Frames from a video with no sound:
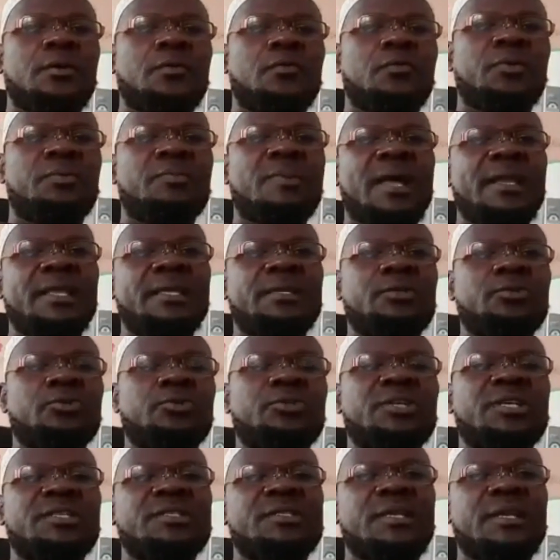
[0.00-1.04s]
we managed to
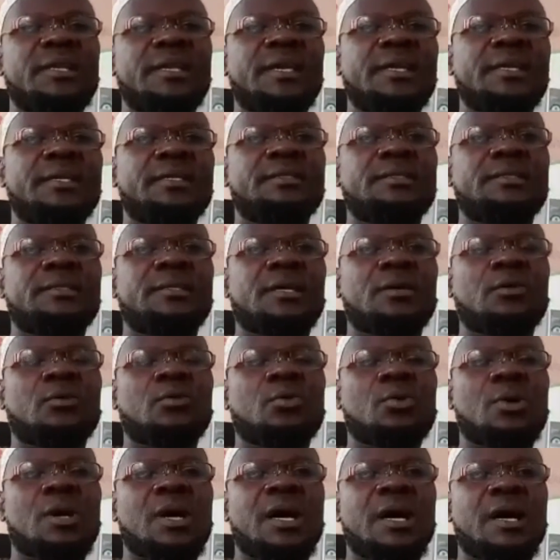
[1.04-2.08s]
translate the
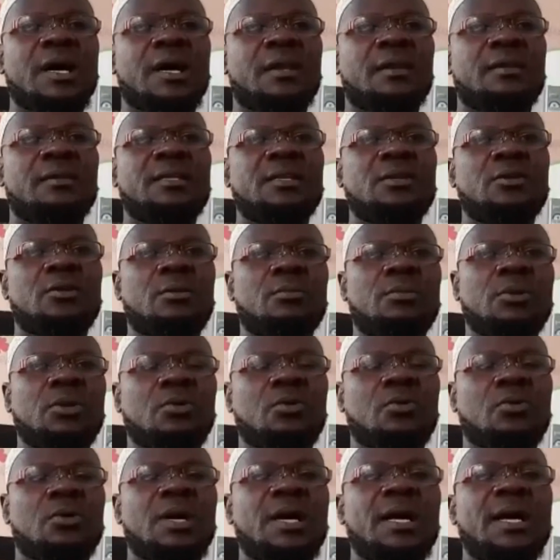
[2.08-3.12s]
Quran, the Noble
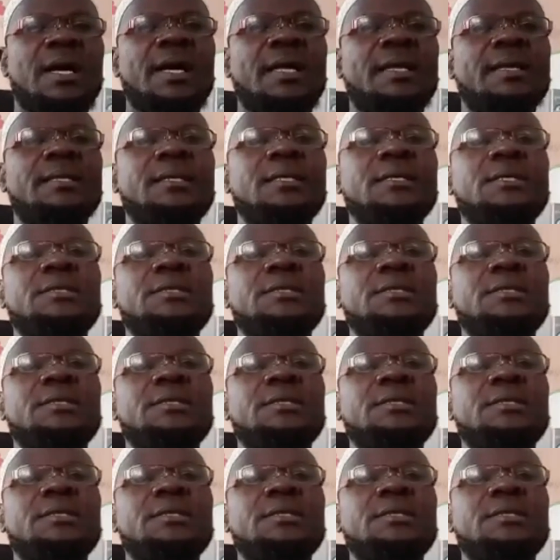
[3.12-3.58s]
Quran,